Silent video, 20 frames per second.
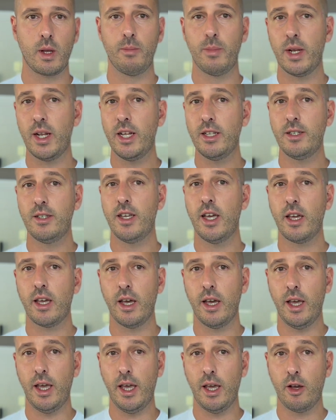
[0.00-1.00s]
But let's take
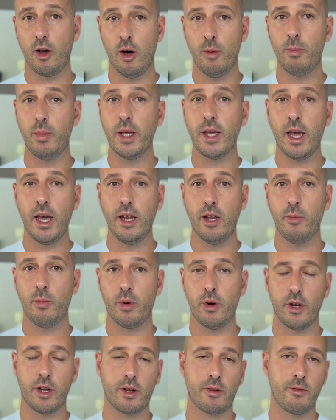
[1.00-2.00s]
a complicated
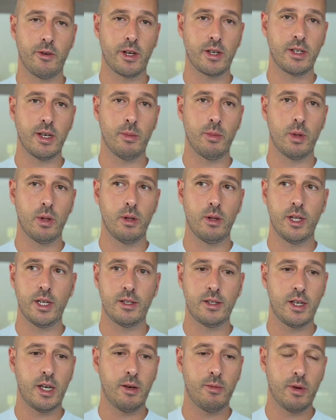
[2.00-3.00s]
product, for example,
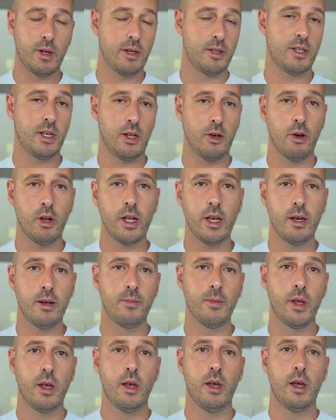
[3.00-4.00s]
let's say what I said earlier,
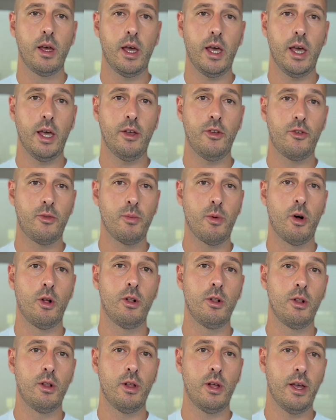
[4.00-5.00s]
a
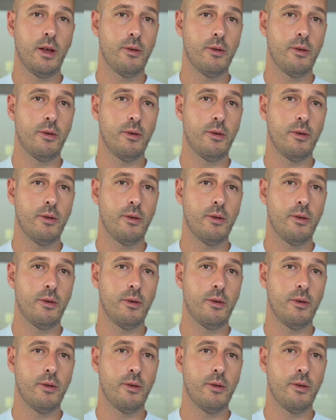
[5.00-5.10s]
small